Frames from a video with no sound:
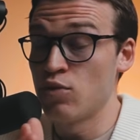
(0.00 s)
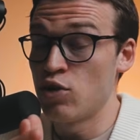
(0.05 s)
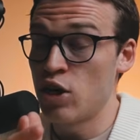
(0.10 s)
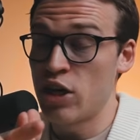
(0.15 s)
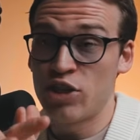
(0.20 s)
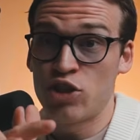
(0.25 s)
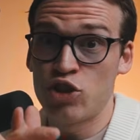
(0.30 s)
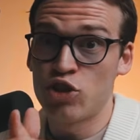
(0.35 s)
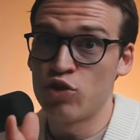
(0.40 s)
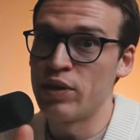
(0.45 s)

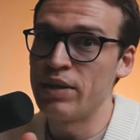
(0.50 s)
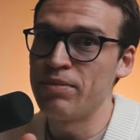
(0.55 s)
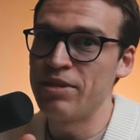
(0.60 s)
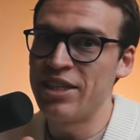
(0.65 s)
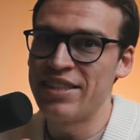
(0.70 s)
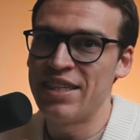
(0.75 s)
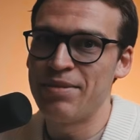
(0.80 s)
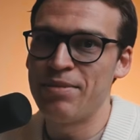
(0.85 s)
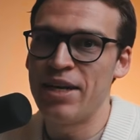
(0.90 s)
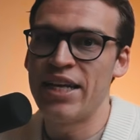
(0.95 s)
extremely
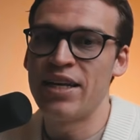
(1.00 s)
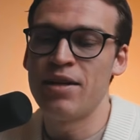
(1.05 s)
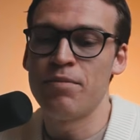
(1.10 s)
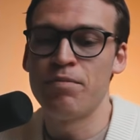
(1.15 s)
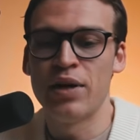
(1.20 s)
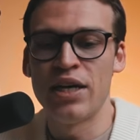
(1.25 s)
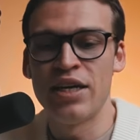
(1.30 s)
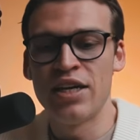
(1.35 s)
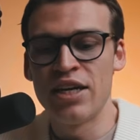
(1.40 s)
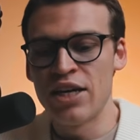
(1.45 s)

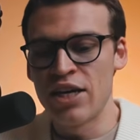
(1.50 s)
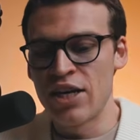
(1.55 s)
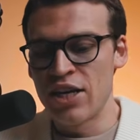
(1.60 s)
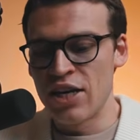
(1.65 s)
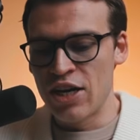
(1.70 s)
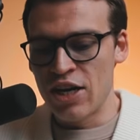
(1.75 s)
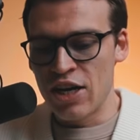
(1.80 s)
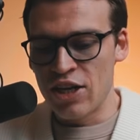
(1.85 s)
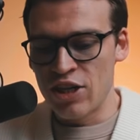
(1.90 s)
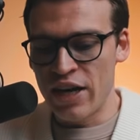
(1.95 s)
intimidating, but
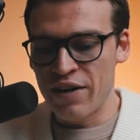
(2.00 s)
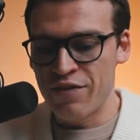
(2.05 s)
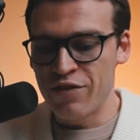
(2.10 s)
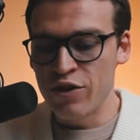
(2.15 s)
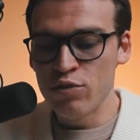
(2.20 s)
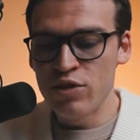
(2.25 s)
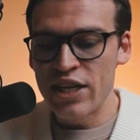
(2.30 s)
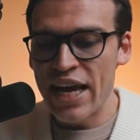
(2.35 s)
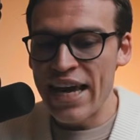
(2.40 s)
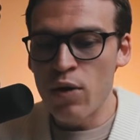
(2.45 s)

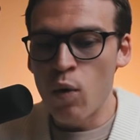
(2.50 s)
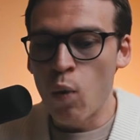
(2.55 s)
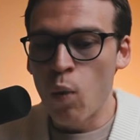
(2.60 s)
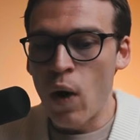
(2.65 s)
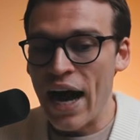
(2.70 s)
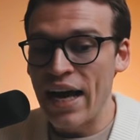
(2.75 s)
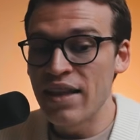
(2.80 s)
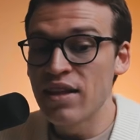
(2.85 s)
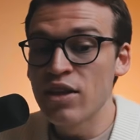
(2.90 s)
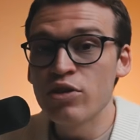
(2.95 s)

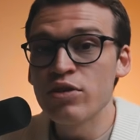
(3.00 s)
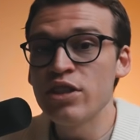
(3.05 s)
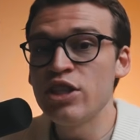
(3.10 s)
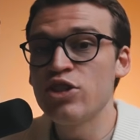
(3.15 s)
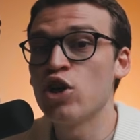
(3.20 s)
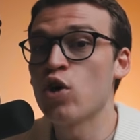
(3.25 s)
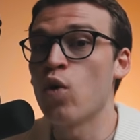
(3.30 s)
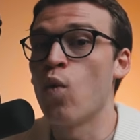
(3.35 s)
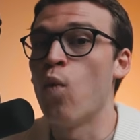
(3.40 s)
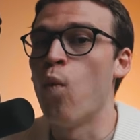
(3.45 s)
I literally
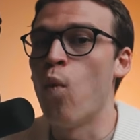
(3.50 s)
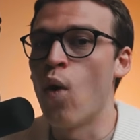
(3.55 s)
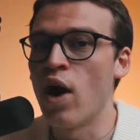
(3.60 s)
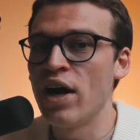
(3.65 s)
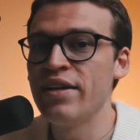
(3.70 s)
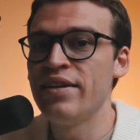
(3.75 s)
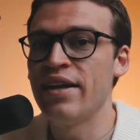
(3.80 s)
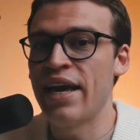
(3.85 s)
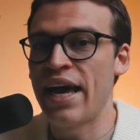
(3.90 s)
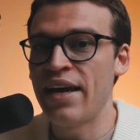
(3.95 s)
took
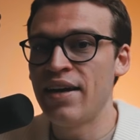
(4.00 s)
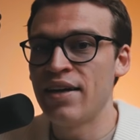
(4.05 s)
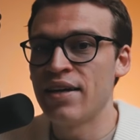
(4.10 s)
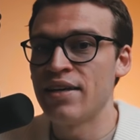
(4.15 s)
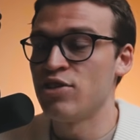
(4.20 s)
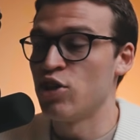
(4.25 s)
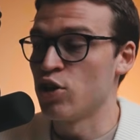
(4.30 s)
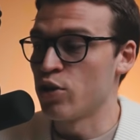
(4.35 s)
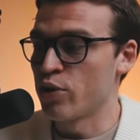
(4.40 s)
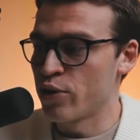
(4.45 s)
one day
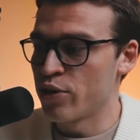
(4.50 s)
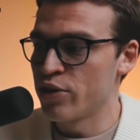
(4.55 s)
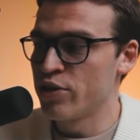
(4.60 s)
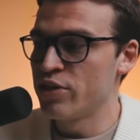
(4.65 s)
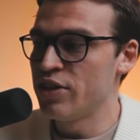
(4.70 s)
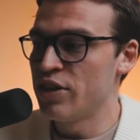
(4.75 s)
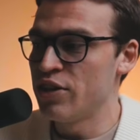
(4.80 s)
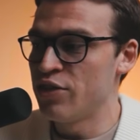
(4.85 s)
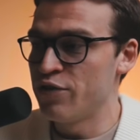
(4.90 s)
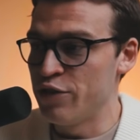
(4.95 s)
to
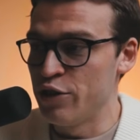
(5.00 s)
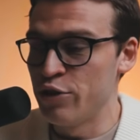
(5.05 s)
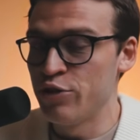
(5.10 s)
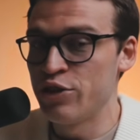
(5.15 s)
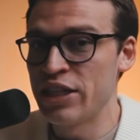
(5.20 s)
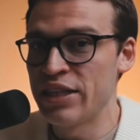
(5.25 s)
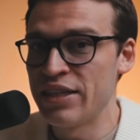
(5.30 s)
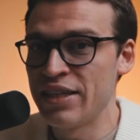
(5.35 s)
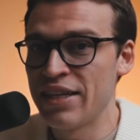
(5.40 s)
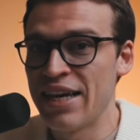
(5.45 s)
learn
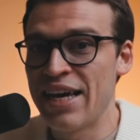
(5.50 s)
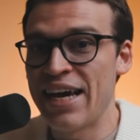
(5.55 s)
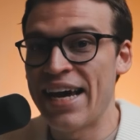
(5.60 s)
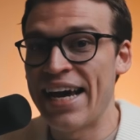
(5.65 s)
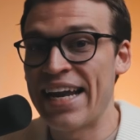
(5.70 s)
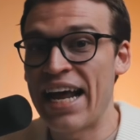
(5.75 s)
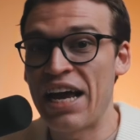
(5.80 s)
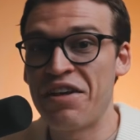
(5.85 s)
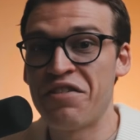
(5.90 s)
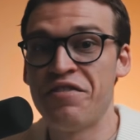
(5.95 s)
Fusion,
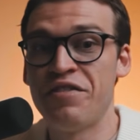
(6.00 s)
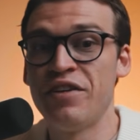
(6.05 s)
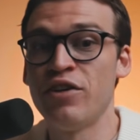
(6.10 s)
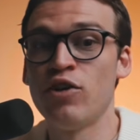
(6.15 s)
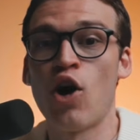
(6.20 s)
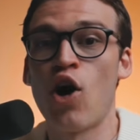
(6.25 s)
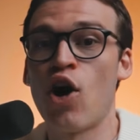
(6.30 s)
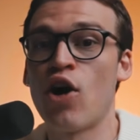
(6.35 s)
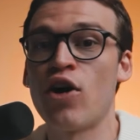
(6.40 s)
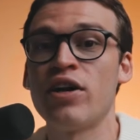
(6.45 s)
and I
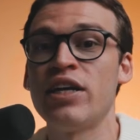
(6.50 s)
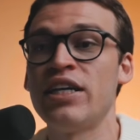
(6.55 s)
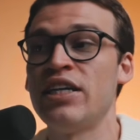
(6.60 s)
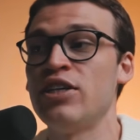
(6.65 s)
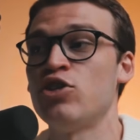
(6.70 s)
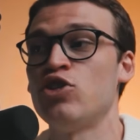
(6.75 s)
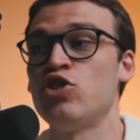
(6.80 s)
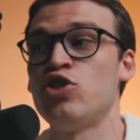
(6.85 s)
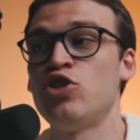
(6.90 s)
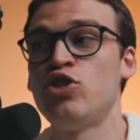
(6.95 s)
feel
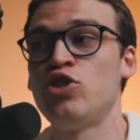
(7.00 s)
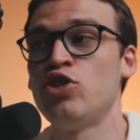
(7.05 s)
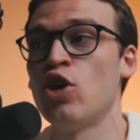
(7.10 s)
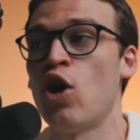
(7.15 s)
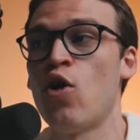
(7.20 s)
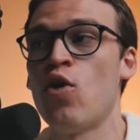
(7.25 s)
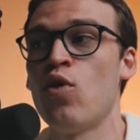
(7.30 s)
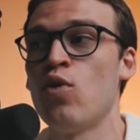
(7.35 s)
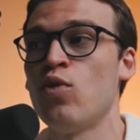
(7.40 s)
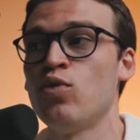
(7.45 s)
already
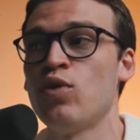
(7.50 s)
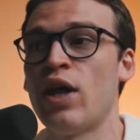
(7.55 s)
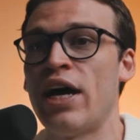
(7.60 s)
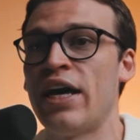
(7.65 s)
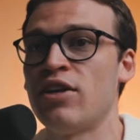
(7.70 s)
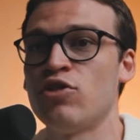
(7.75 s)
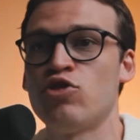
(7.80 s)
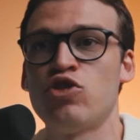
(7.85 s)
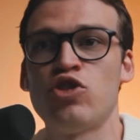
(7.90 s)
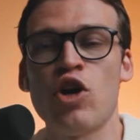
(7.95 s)
so
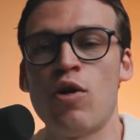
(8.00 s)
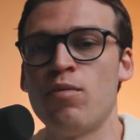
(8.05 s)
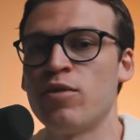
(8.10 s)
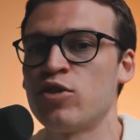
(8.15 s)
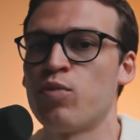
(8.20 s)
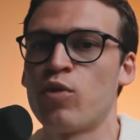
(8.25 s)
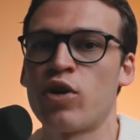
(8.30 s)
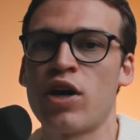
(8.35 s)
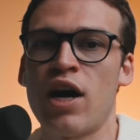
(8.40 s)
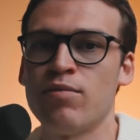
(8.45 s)

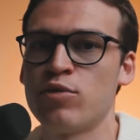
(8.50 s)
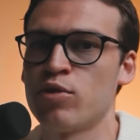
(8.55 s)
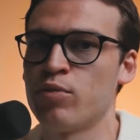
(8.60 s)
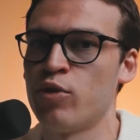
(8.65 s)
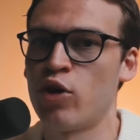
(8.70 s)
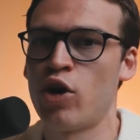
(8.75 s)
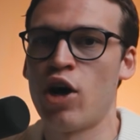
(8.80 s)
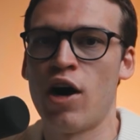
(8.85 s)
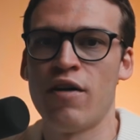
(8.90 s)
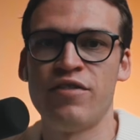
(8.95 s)
much more
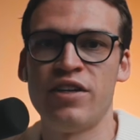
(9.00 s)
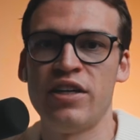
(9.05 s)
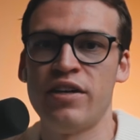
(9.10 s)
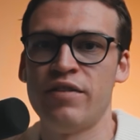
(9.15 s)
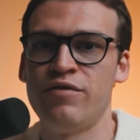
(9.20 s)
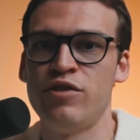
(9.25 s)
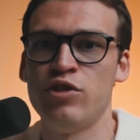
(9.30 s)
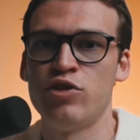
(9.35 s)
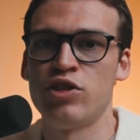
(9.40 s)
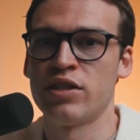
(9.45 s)
comfortable and confident
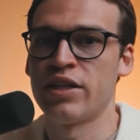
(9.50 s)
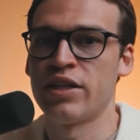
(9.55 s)
in Fusion.